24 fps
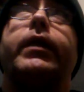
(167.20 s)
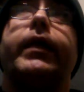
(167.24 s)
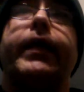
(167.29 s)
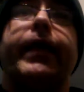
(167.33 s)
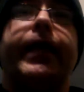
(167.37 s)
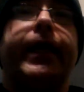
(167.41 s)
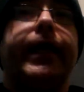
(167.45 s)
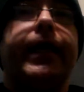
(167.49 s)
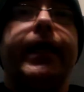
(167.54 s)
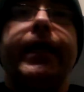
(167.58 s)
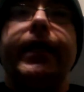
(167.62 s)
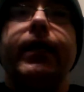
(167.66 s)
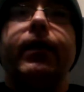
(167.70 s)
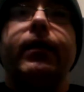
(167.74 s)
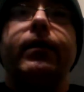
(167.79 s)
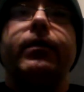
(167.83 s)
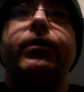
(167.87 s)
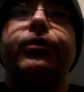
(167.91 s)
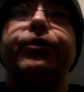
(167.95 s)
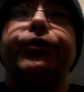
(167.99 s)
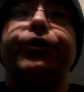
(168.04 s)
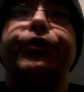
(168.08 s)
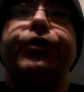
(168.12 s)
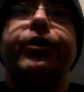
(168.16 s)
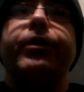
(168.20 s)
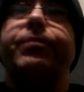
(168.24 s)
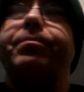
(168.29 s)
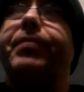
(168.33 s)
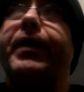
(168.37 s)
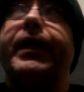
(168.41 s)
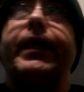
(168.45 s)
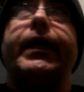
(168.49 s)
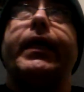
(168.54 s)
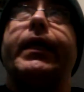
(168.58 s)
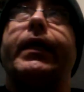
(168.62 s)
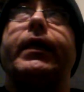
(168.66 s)
He should
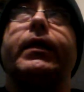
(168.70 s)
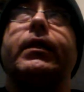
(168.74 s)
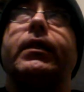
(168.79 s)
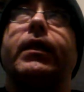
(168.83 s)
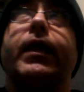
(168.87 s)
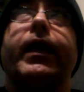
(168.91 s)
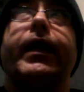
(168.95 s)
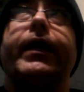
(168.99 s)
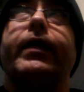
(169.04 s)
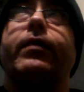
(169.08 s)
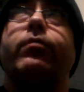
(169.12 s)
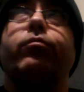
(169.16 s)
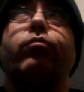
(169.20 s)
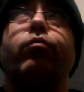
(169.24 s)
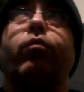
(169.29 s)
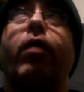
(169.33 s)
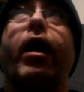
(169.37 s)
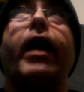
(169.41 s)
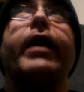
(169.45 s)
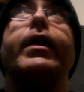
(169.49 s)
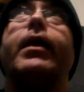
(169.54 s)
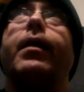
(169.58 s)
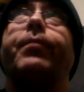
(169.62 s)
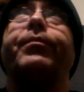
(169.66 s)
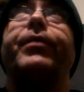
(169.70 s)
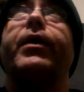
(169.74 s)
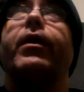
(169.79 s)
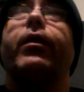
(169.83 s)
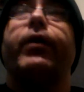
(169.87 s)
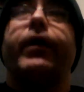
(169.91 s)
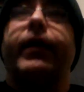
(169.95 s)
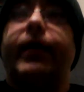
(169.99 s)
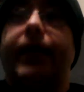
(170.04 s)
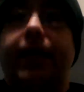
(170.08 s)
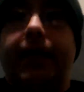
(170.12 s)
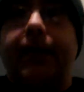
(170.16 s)
be like right up
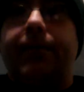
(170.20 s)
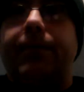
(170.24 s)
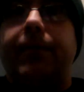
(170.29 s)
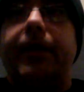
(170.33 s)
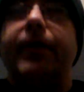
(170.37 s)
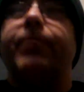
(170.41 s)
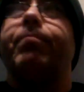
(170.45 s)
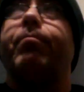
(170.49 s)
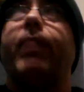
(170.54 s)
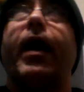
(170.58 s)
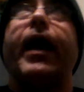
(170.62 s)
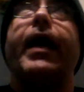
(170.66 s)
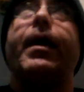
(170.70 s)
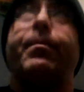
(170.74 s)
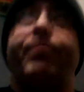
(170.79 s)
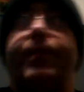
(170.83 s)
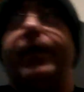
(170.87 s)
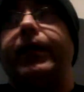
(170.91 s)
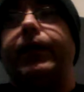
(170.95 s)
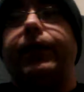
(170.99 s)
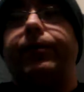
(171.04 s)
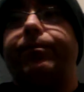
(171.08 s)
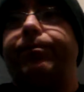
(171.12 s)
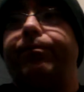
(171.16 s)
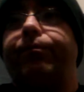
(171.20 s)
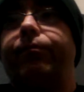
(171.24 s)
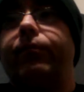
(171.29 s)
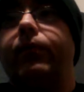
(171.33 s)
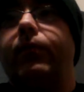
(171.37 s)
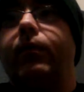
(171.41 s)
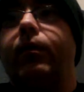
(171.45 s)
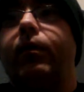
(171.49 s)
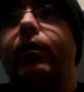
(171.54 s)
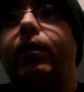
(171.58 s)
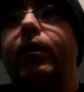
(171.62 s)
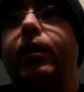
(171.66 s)
there in my opinion.
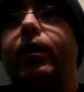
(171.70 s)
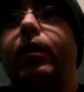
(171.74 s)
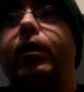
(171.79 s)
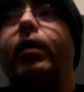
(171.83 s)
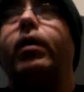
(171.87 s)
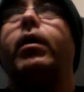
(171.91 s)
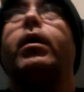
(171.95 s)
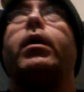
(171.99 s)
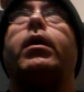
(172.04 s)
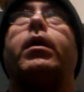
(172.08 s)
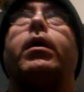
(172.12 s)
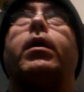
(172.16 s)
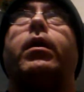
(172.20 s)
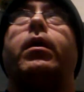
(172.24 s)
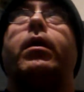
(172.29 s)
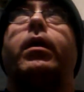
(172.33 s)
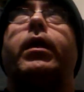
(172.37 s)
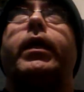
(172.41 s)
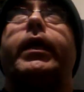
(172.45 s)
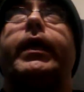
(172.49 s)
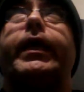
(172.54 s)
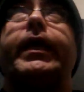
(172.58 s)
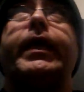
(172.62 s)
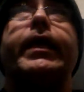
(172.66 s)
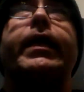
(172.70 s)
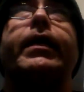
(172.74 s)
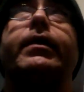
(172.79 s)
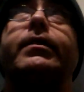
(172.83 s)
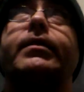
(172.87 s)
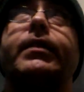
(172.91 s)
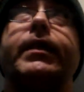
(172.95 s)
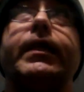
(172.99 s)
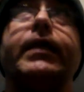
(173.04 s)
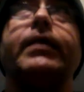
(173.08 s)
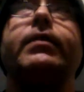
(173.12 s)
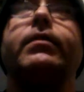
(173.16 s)
He
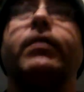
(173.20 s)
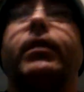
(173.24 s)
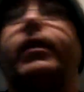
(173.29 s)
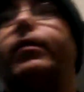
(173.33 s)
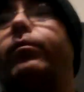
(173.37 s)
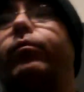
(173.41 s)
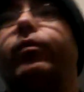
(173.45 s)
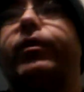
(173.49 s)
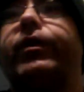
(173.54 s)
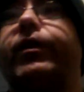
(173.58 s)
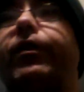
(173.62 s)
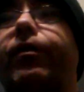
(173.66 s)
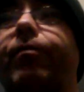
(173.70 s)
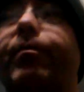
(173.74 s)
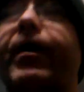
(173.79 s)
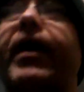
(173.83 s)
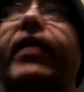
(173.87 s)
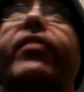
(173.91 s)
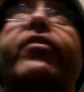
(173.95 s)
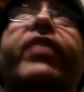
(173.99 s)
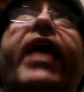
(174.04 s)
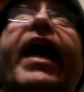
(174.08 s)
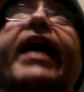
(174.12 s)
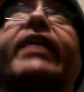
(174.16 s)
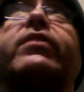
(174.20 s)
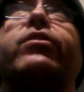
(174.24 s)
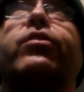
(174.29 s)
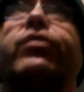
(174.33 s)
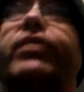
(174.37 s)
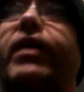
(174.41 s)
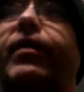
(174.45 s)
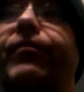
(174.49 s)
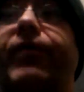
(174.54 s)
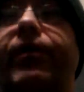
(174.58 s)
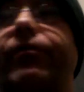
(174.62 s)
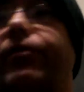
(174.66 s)
is easily one of the best
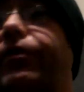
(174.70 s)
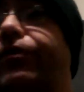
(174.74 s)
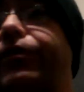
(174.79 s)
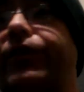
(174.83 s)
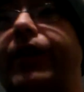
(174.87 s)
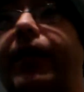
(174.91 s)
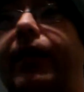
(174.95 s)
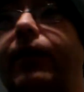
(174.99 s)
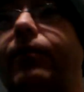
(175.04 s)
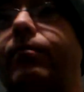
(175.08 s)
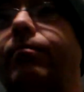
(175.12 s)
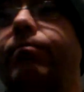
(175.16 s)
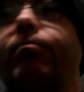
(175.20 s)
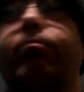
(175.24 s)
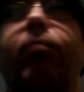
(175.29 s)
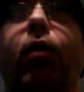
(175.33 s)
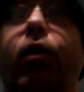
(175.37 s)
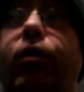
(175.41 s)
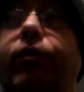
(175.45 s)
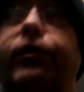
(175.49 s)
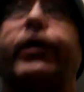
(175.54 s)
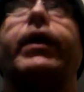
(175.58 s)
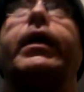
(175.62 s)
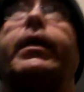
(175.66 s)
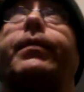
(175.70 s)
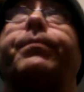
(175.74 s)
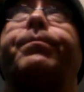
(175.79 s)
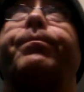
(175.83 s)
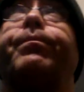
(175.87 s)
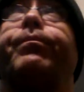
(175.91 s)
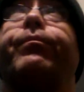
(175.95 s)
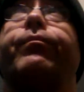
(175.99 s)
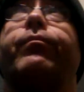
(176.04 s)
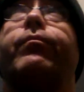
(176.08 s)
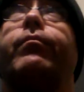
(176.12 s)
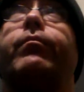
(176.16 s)
actors I've ever seen, bar none.
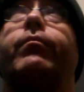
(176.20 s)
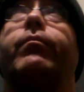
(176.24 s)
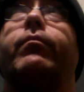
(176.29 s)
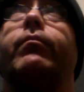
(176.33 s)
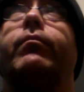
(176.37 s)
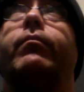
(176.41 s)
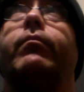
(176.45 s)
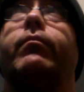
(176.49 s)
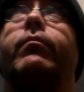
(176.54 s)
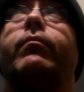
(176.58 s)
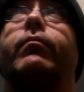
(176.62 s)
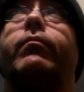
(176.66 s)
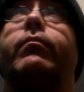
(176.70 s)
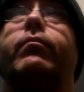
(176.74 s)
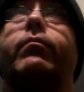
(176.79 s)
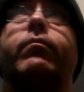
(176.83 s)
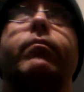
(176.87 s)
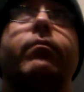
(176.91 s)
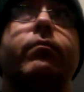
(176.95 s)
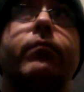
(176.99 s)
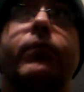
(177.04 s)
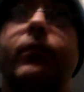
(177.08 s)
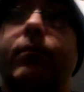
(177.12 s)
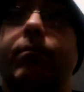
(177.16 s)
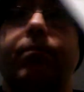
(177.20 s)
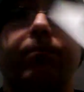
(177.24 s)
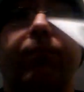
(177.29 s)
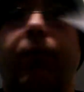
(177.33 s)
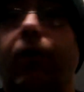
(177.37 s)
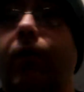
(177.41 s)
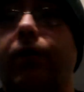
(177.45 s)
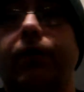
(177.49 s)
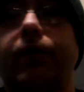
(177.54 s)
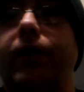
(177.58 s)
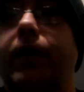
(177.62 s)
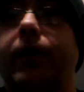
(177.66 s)

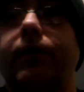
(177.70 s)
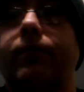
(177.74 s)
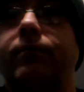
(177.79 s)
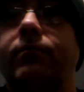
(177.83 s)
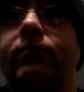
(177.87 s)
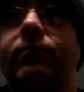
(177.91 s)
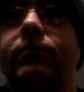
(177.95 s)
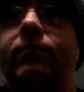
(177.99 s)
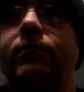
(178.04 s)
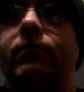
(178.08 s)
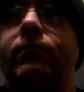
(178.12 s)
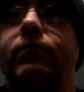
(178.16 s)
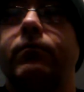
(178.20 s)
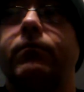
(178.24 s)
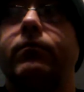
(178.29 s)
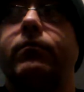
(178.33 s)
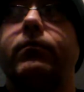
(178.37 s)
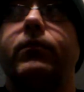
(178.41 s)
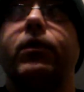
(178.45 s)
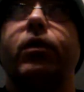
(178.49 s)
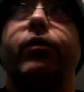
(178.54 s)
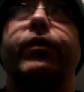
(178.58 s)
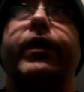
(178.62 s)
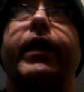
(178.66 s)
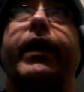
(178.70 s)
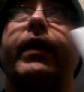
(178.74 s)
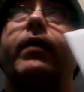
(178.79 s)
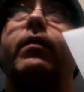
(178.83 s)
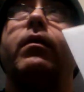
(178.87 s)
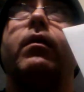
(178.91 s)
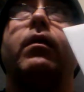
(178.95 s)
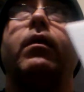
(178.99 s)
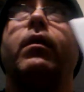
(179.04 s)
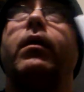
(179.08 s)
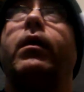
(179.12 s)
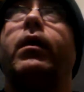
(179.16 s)
Bar none. Okay.